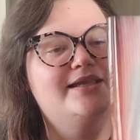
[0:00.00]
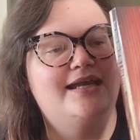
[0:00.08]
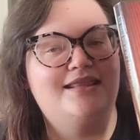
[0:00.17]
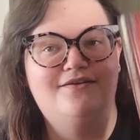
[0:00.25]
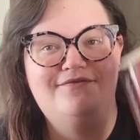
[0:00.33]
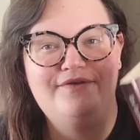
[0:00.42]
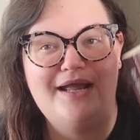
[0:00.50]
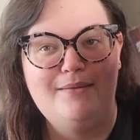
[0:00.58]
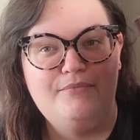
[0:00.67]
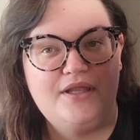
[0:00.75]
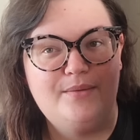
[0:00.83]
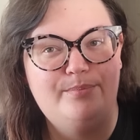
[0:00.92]
can the
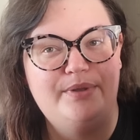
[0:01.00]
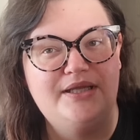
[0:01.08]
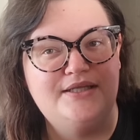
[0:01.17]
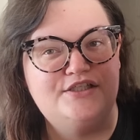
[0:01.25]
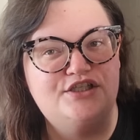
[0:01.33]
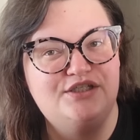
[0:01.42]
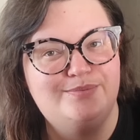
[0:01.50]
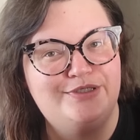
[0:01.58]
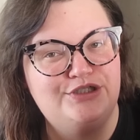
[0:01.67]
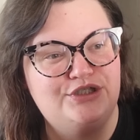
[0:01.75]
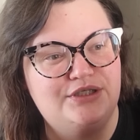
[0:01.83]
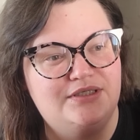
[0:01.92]
family be
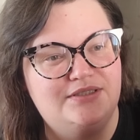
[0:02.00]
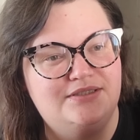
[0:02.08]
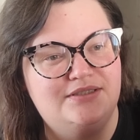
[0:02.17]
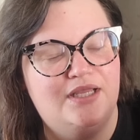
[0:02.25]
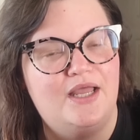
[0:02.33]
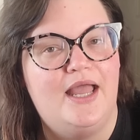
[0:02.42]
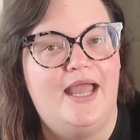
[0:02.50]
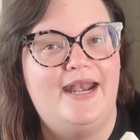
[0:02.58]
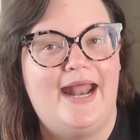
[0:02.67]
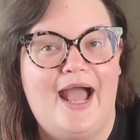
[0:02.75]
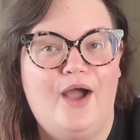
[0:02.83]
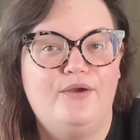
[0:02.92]
suspicious and
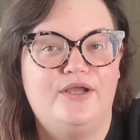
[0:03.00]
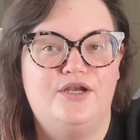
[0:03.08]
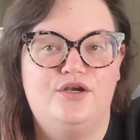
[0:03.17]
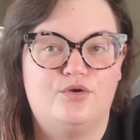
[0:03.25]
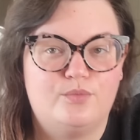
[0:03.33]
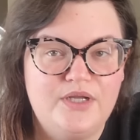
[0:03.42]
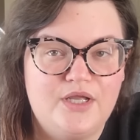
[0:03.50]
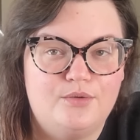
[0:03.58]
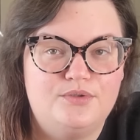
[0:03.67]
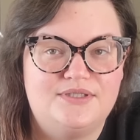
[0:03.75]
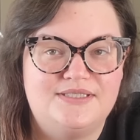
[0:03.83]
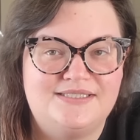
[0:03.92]
how can
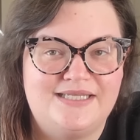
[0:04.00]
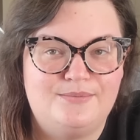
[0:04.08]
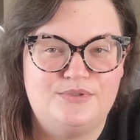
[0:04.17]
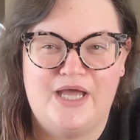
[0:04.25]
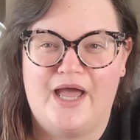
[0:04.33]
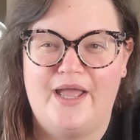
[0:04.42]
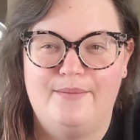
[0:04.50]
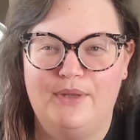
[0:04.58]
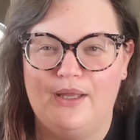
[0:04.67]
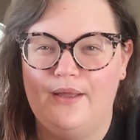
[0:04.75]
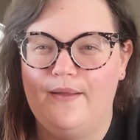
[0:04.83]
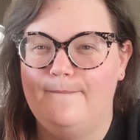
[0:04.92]
Noriko at the same
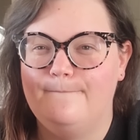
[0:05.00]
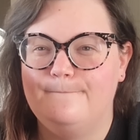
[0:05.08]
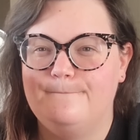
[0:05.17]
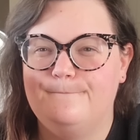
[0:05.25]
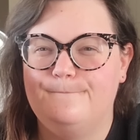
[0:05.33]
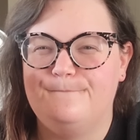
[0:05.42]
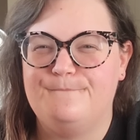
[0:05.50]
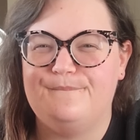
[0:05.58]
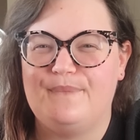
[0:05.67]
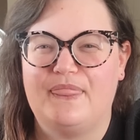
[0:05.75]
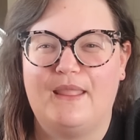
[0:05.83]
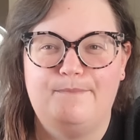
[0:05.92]
time
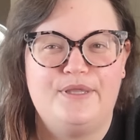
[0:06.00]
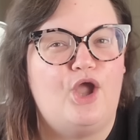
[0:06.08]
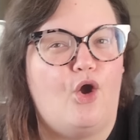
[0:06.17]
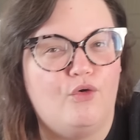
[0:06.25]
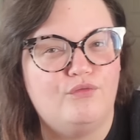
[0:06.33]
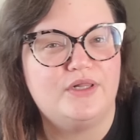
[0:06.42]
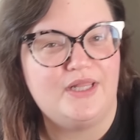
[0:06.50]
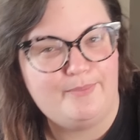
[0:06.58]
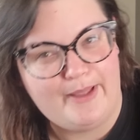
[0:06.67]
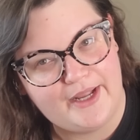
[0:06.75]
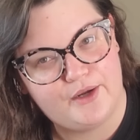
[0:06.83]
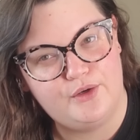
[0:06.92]
be overly
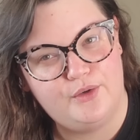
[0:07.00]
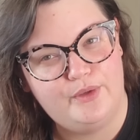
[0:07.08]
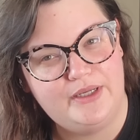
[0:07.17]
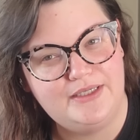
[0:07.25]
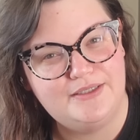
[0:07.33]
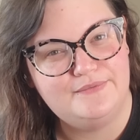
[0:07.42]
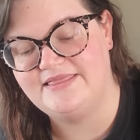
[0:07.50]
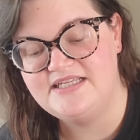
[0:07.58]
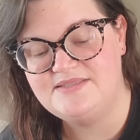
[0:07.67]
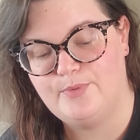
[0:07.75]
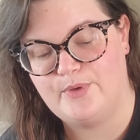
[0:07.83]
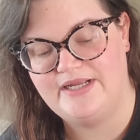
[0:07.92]
paranoid? At
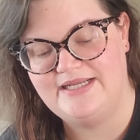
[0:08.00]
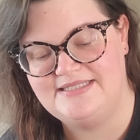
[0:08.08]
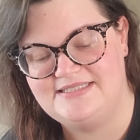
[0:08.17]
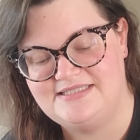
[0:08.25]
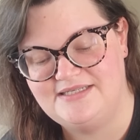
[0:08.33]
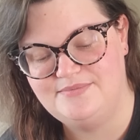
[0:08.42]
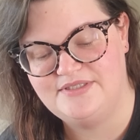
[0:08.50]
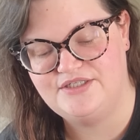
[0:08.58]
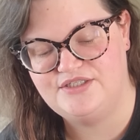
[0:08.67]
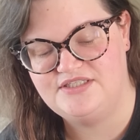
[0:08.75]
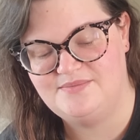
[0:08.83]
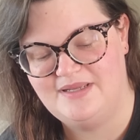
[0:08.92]
this point, it seems
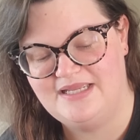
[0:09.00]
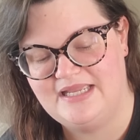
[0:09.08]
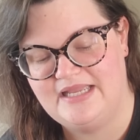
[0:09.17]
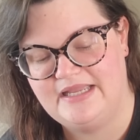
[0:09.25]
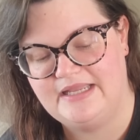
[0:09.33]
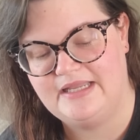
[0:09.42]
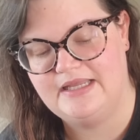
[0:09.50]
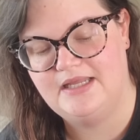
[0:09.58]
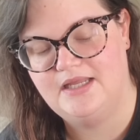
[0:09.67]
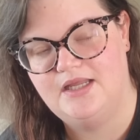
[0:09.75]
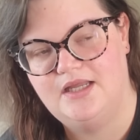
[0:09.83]
like she's making